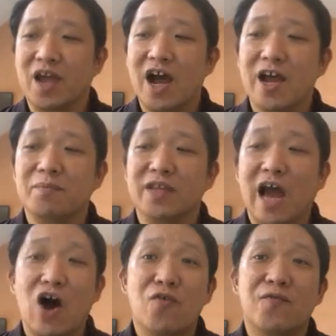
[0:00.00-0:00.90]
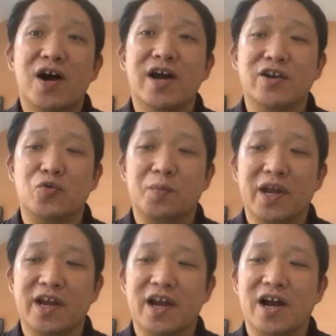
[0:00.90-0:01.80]
I am the Alpha and
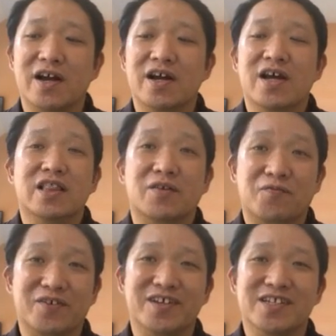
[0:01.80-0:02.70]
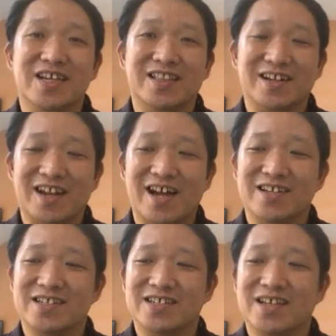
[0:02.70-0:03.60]
Omega, the first and the
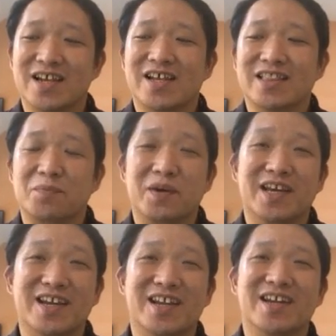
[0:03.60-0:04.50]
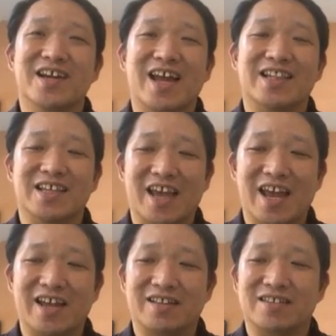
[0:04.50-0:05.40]
last, the beginning and the
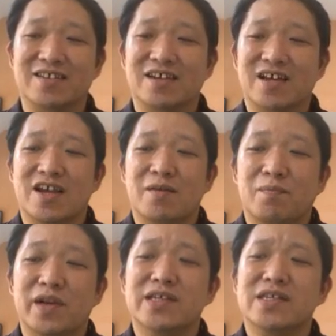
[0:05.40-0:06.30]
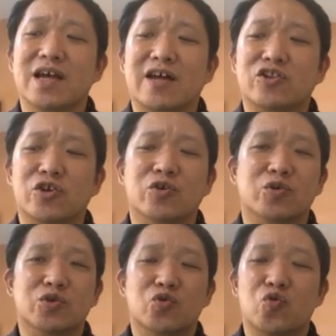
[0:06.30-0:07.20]
end. Blessed are
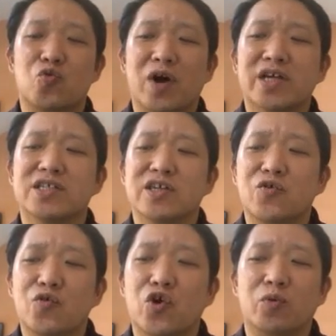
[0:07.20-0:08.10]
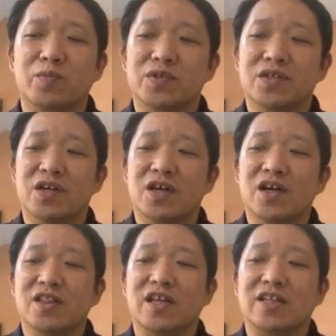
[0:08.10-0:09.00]
those who wash their robes,
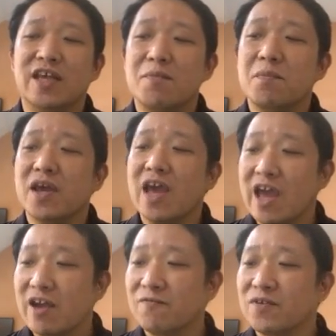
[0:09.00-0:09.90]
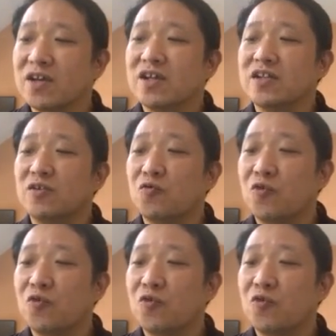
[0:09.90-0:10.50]
that they may have the